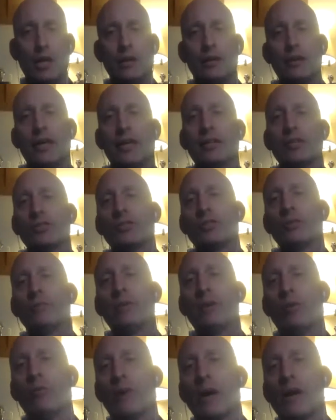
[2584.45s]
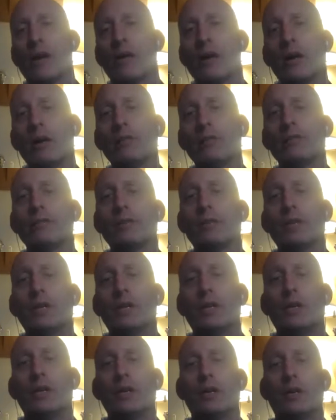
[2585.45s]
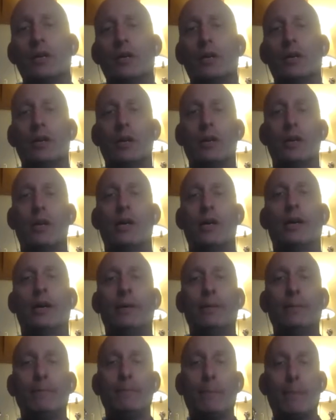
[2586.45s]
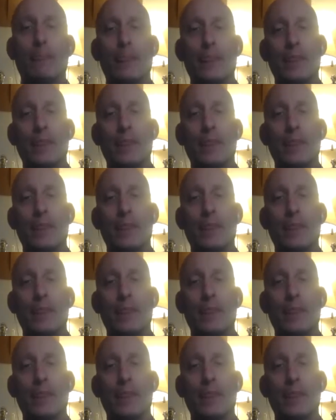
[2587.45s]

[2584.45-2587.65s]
things to be aware of.